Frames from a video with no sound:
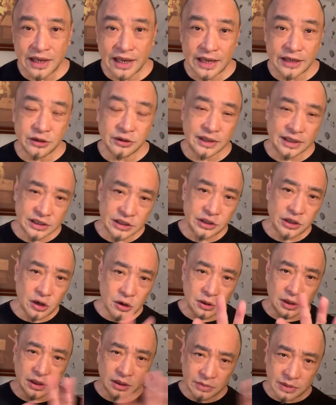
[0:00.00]
You'll get to know
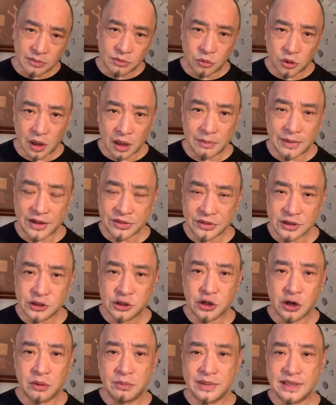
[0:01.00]
a little bit more about the
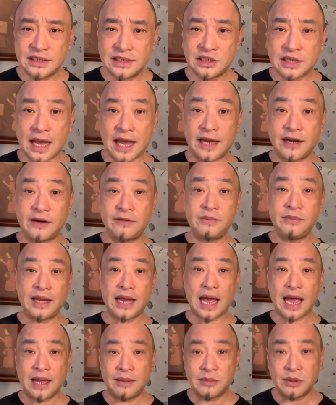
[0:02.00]
showbiz side of me.
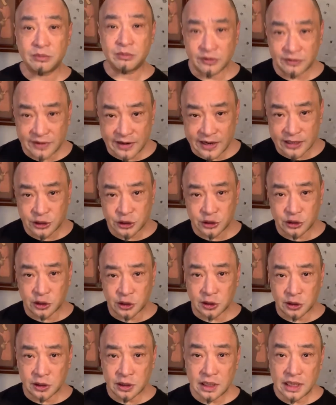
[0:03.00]
I am a
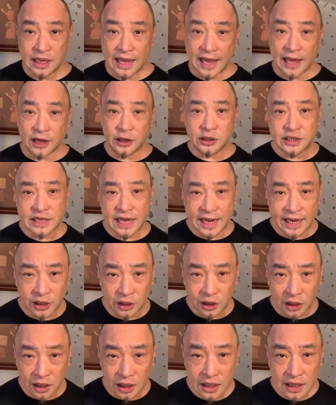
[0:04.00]
professional
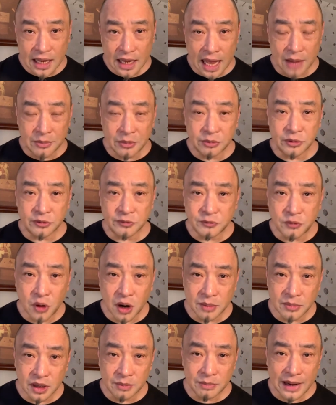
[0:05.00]
entertainer. I'm a
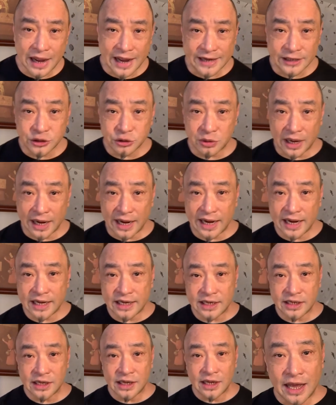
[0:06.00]
performer by trade.